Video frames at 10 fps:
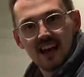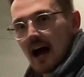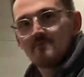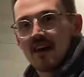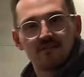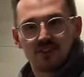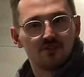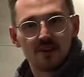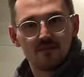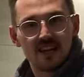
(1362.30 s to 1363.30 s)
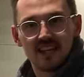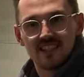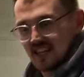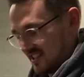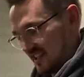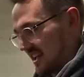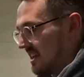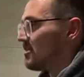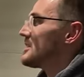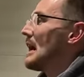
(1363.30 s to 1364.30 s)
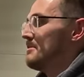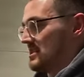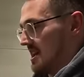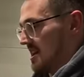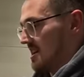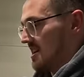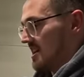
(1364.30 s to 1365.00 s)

I'm never 3 minutes. What time is it?